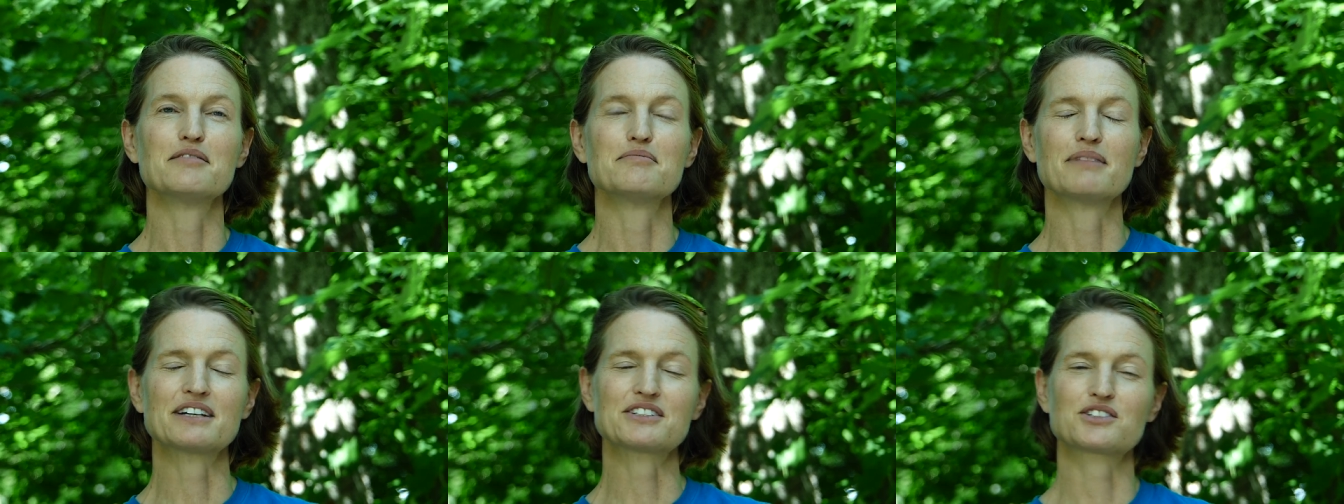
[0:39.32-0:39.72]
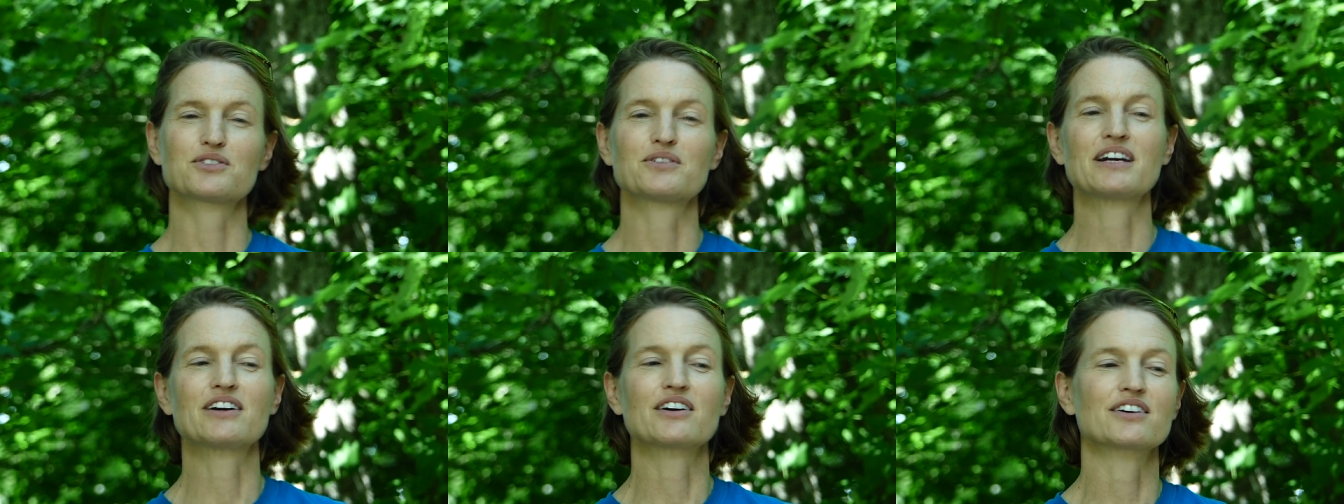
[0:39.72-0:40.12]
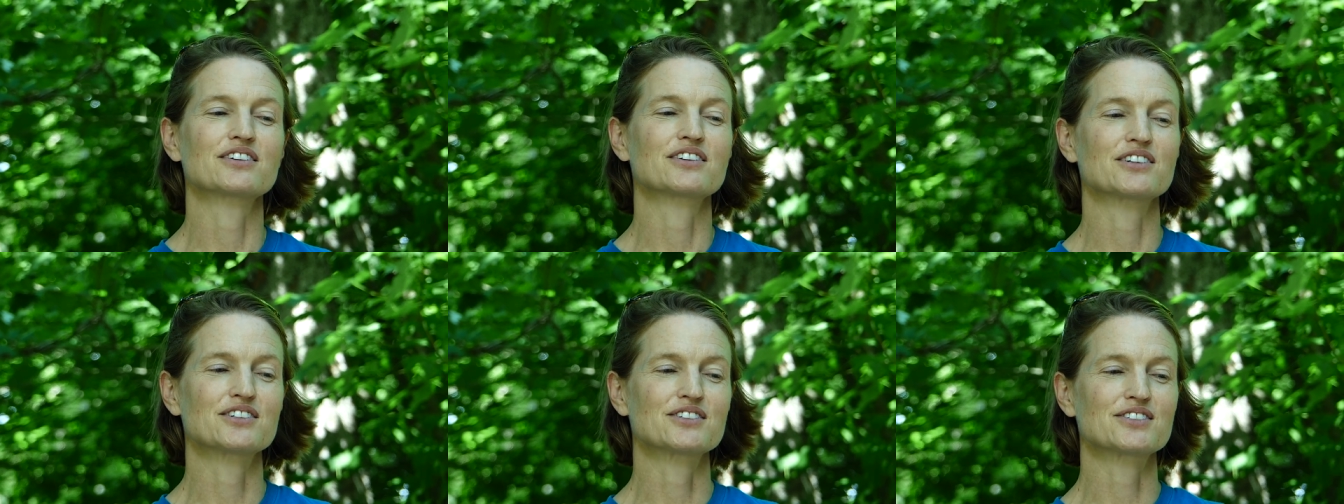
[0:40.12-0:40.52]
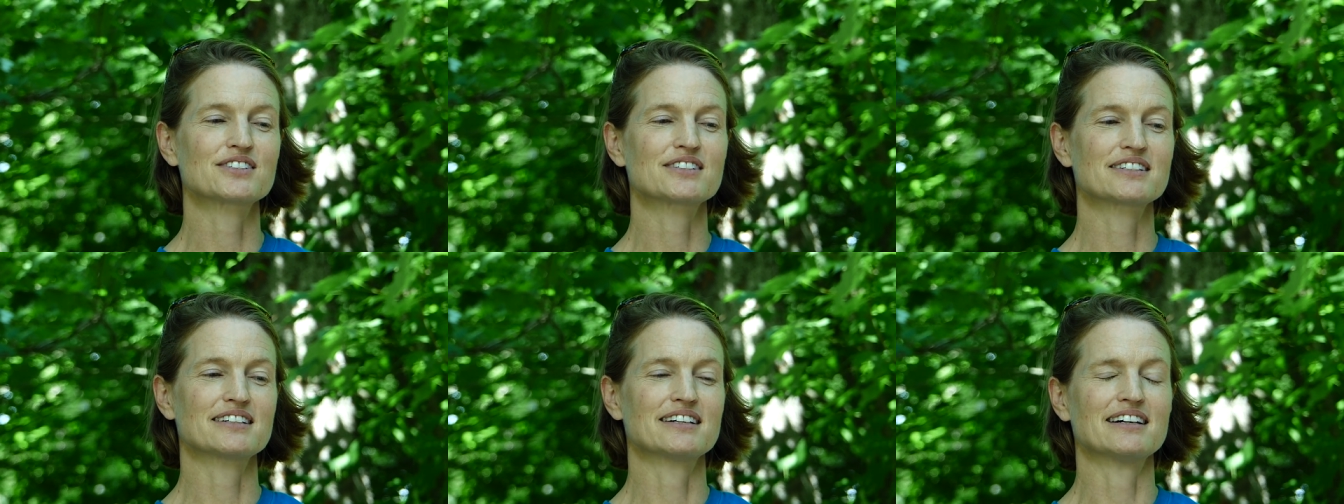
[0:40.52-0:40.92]
Master rain
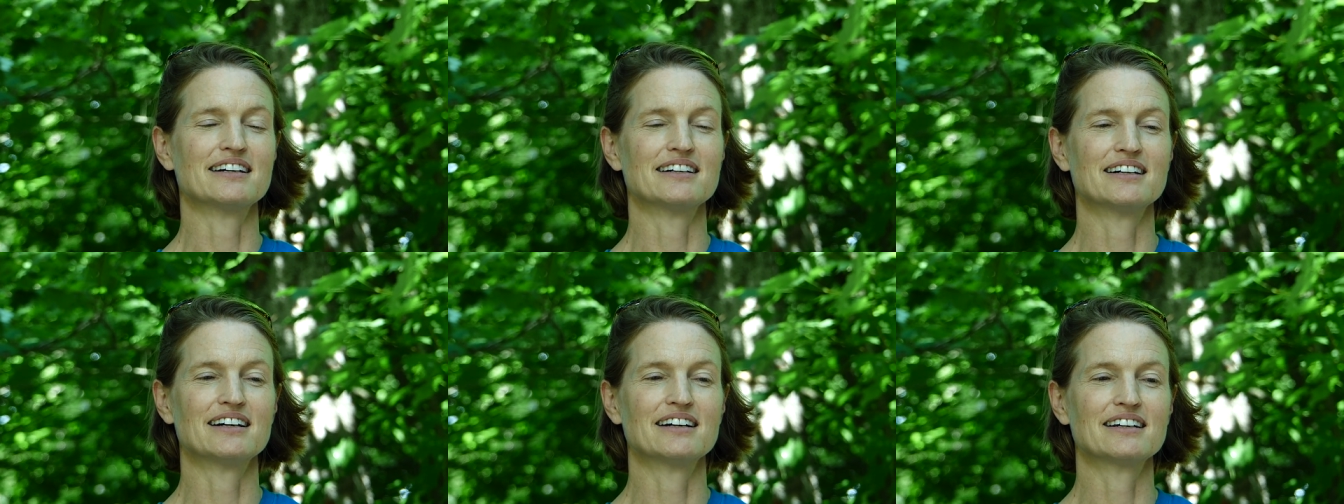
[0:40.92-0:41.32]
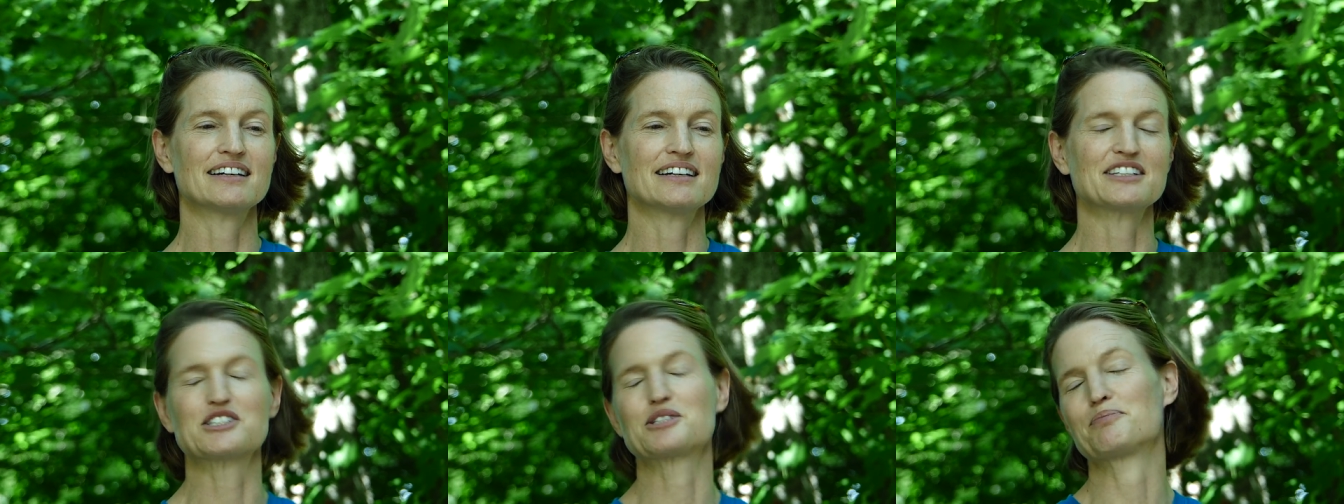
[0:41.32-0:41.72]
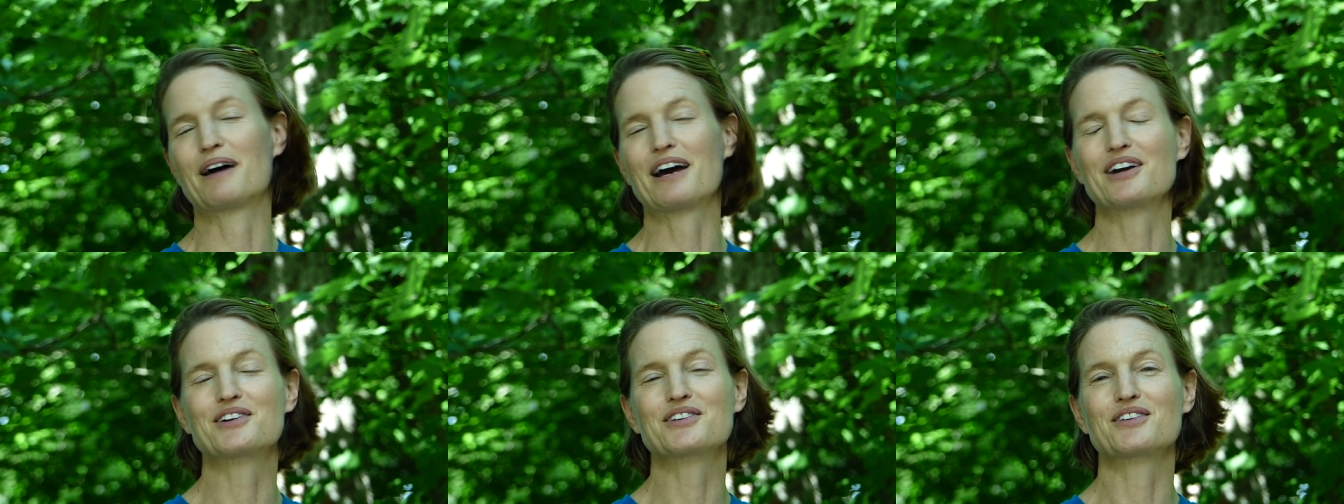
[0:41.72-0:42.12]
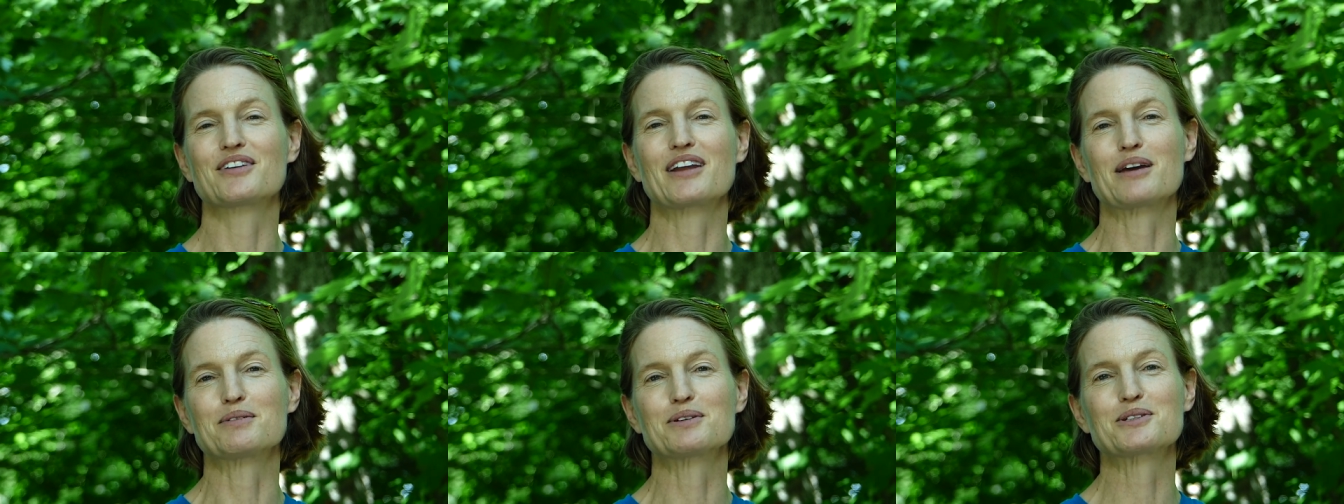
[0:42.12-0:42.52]
gardeners inspire their
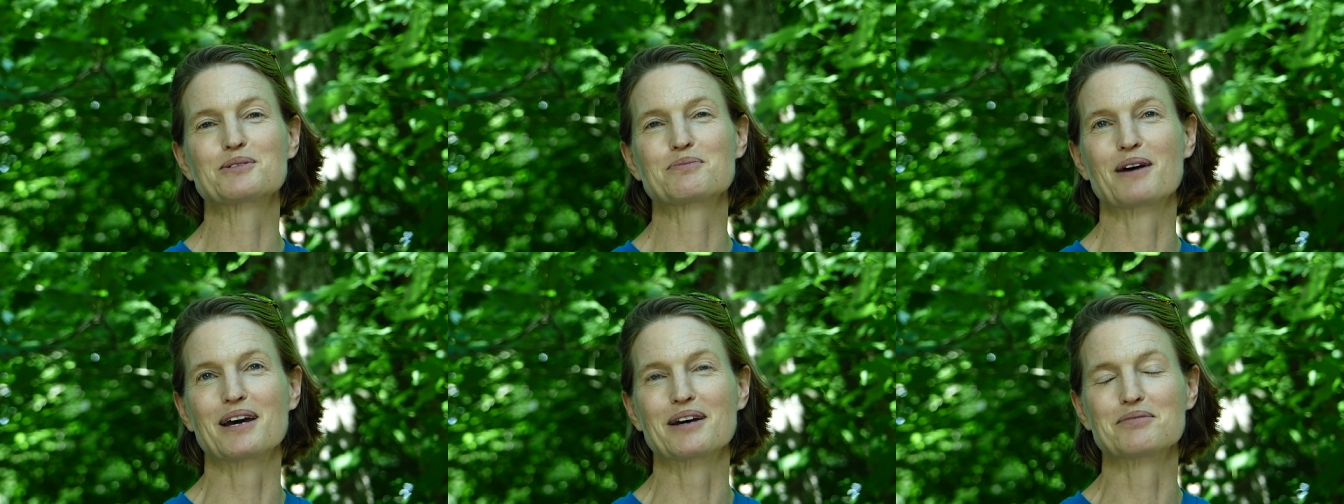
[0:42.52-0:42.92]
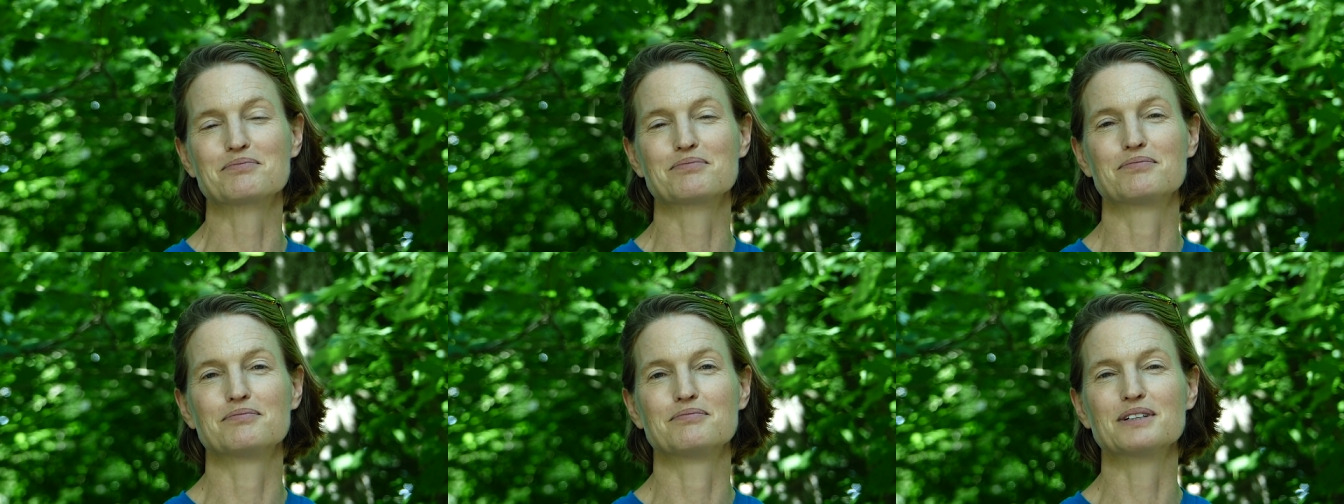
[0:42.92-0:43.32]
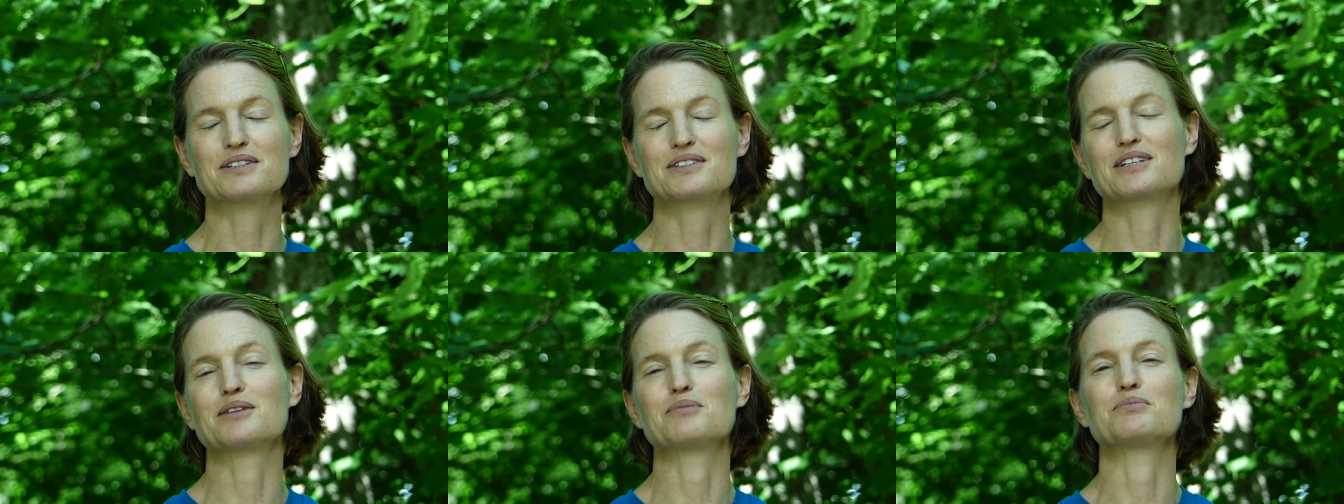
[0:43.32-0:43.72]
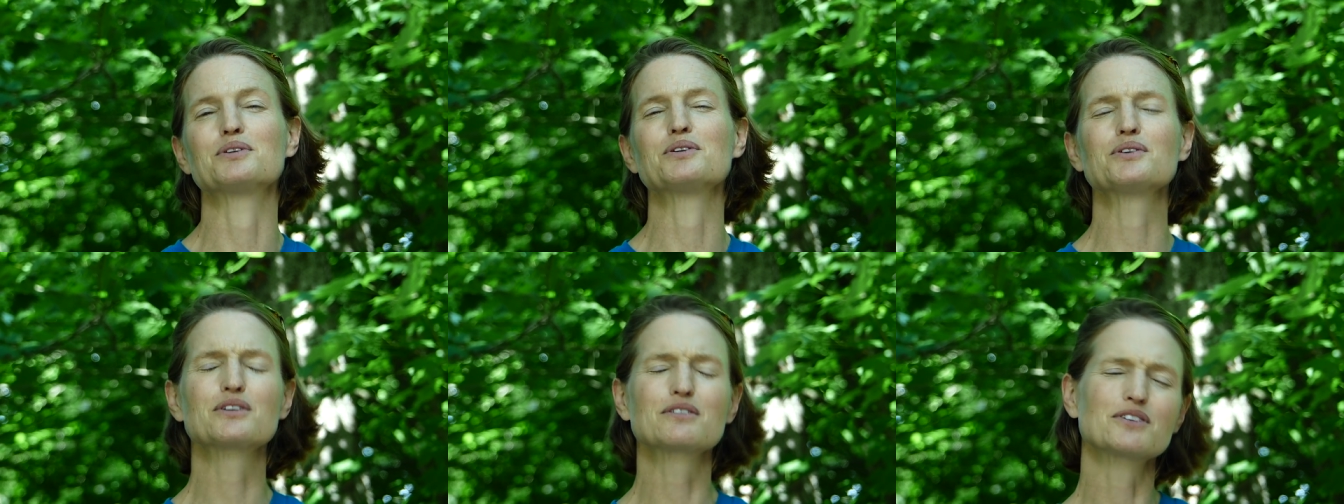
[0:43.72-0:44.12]
neighbors by building a
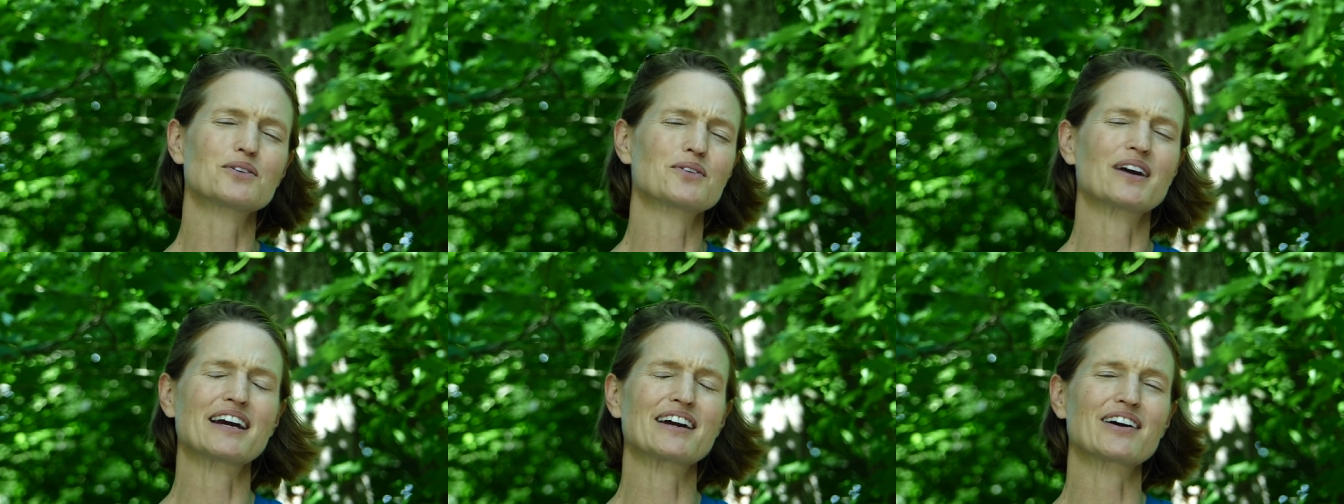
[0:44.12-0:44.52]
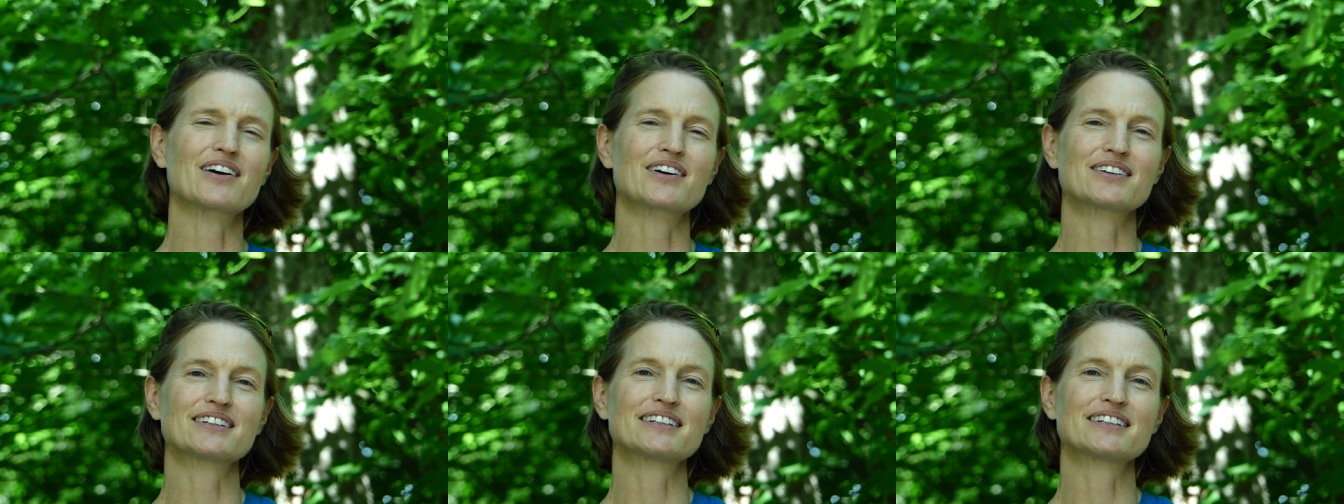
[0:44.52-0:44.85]
beautiful rain garden.